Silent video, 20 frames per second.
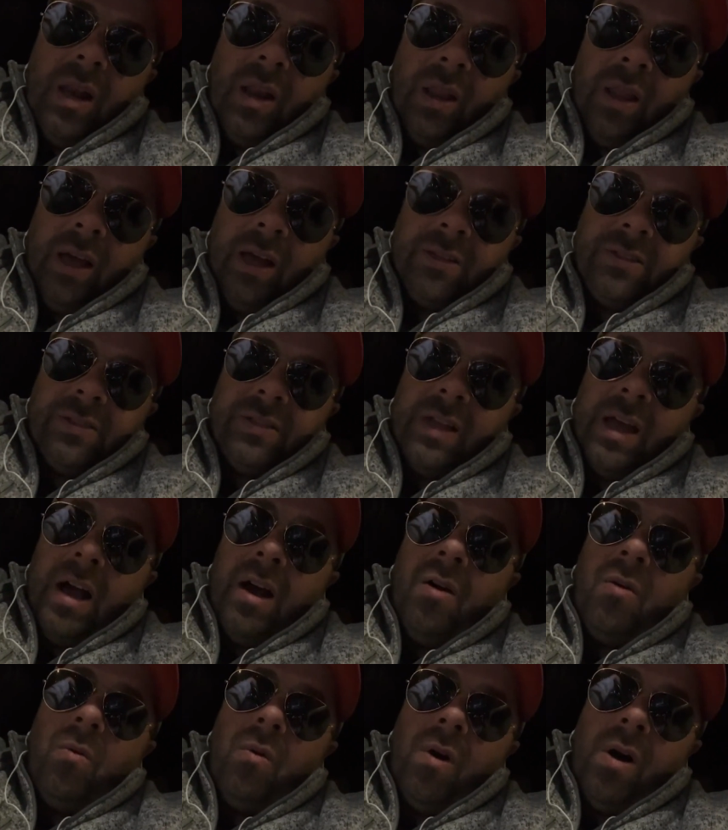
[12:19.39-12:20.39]
Let's
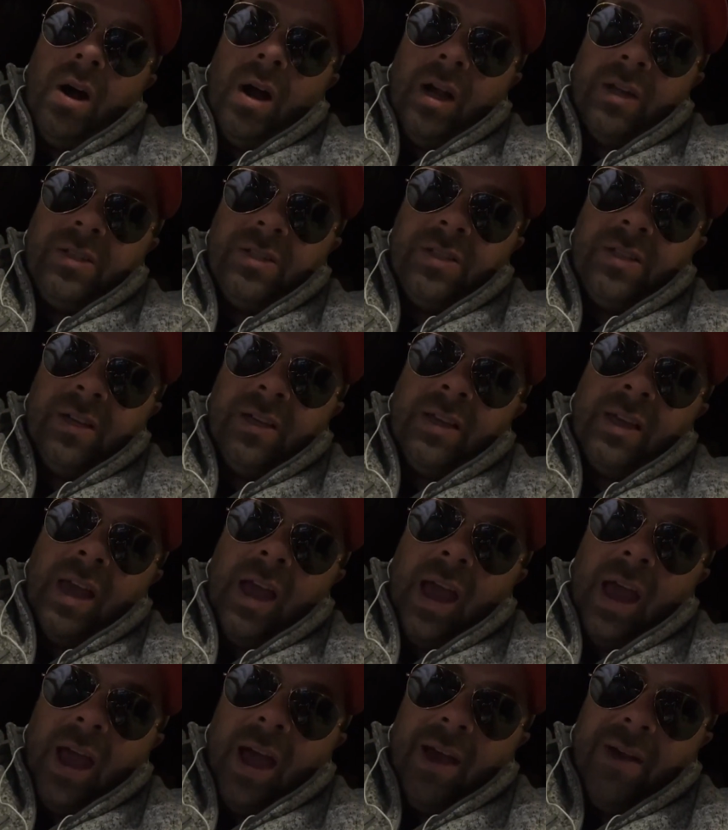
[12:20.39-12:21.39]
now watch the
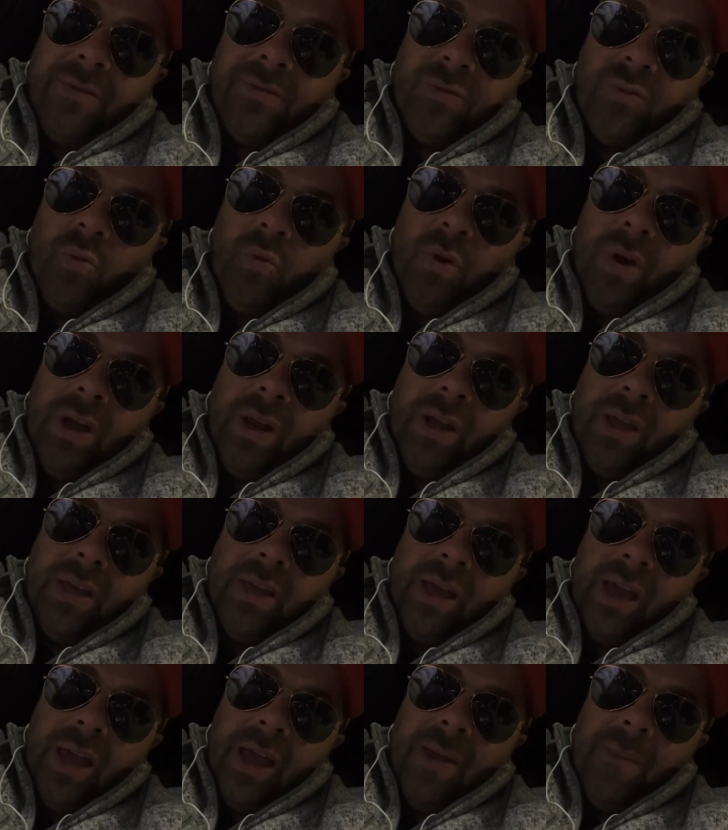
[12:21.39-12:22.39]
Cavs win a
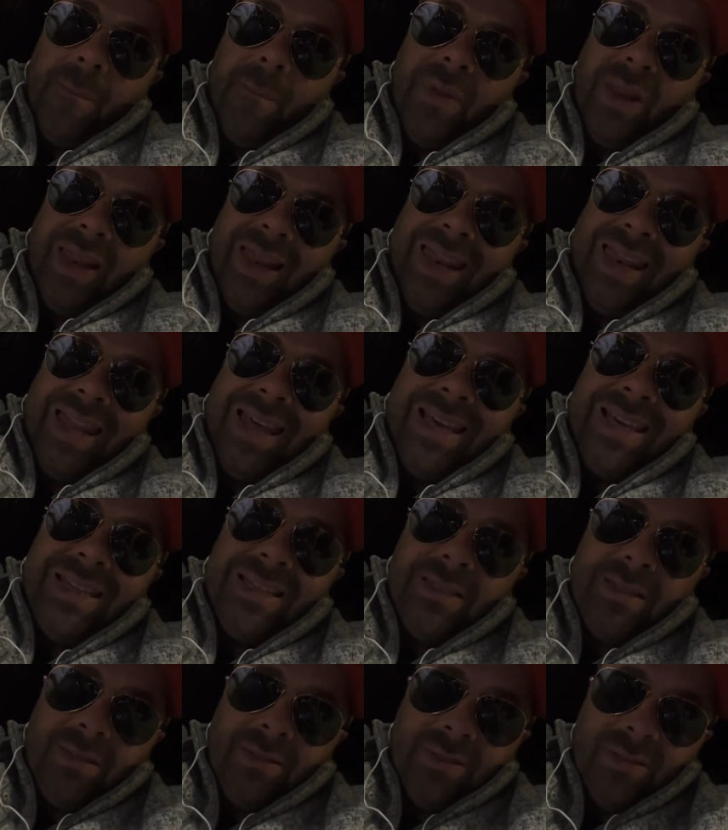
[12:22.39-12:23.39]
game,
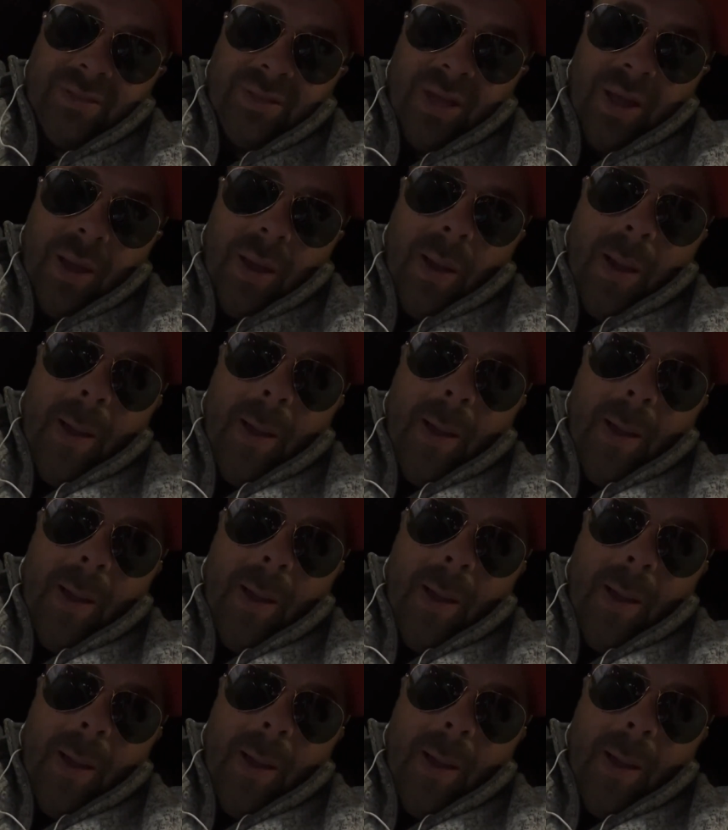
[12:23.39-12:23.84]
please.